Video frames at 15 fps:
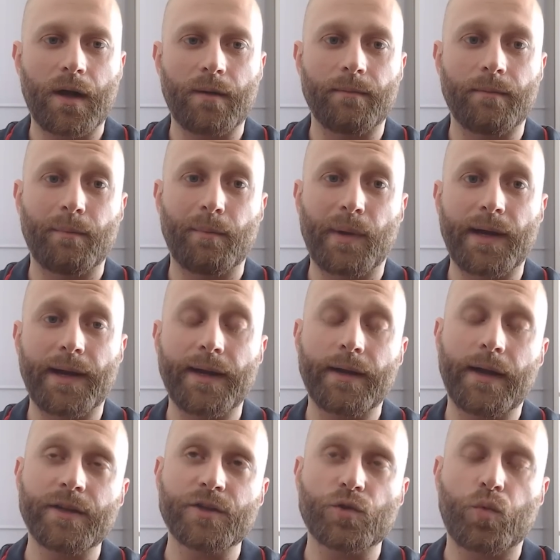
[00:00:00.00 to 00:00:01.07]
Um, but in,
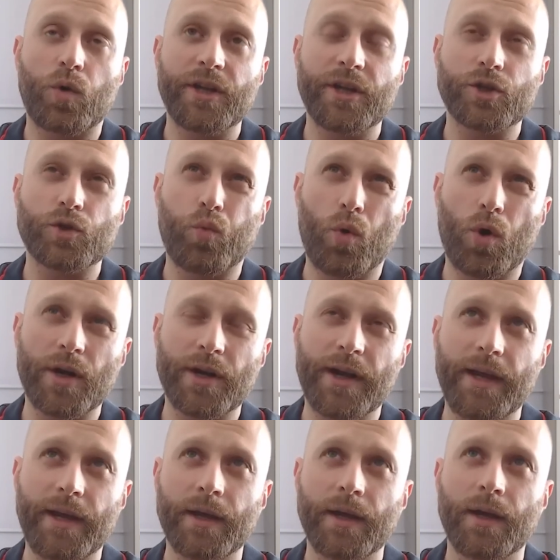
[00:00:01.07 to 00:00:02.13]
in
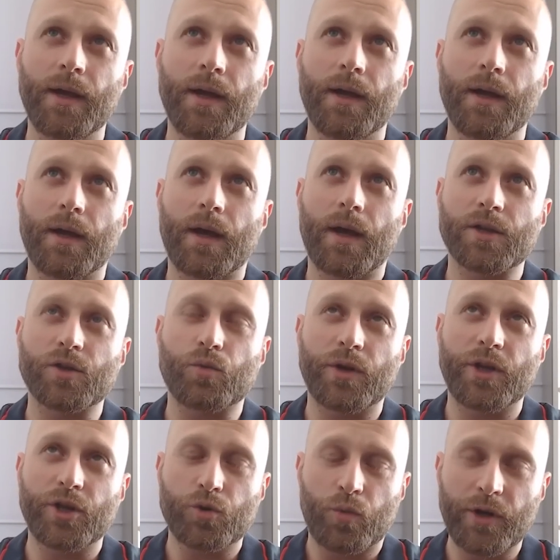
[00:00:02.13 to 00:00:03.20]
2020, uh,
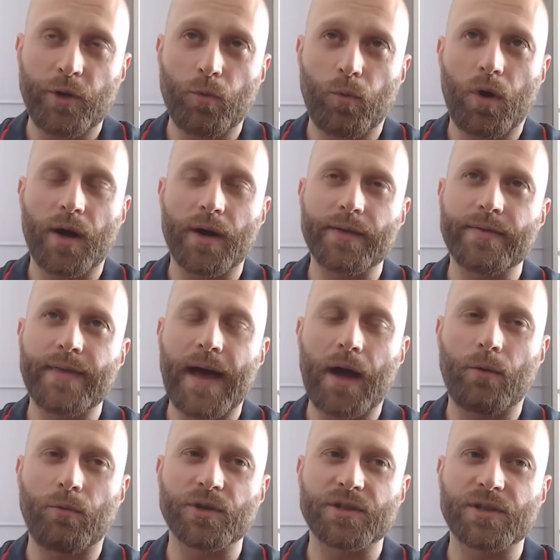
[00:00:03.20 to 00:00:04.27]
2021,
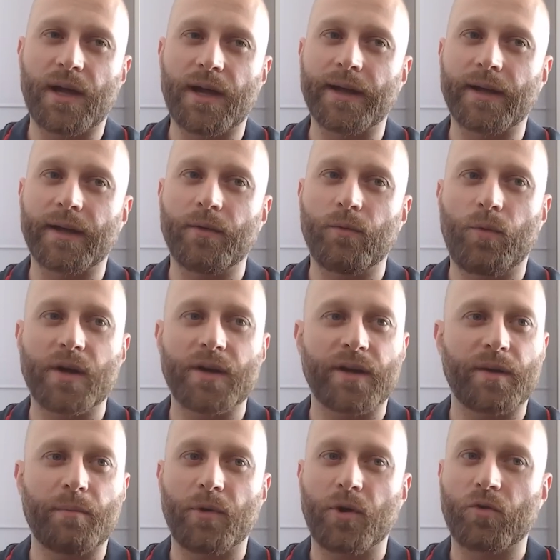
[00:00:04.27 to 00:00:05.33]
that was like one of
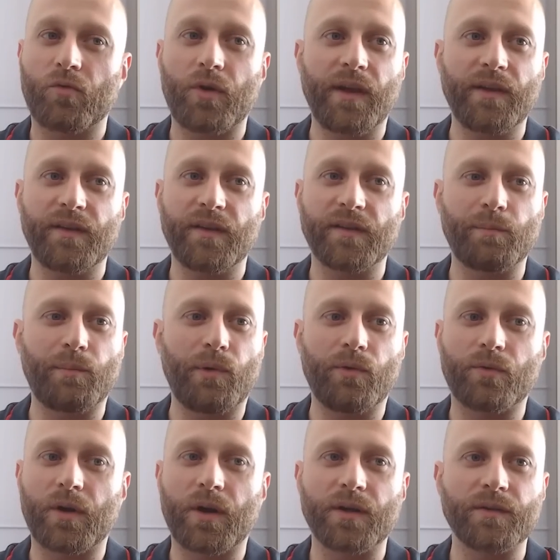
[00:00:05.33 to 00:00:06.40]
the craziest
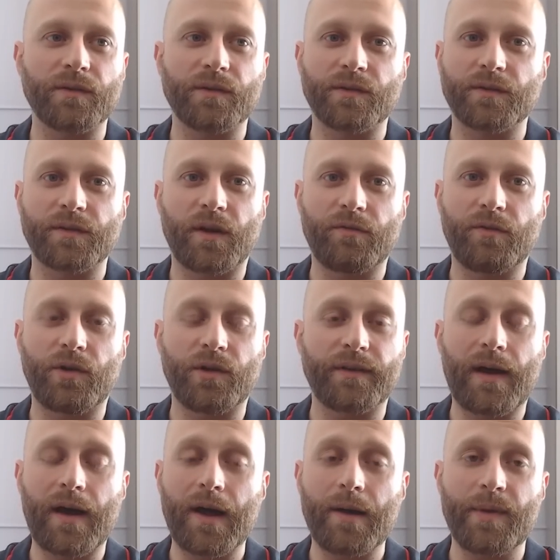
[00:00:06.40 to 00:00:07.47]
bull runs of all
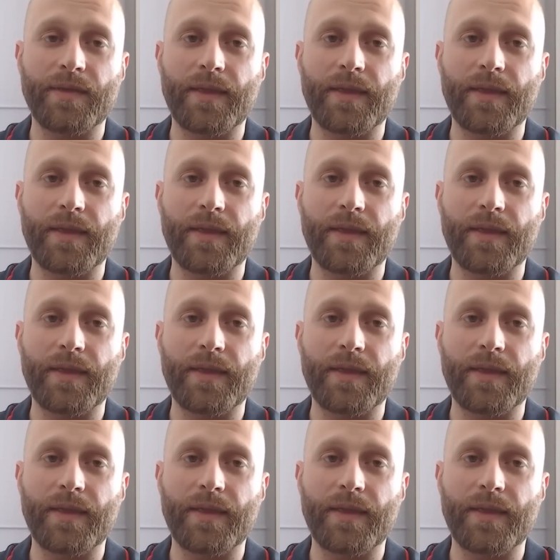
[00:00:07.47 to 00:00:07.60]
time.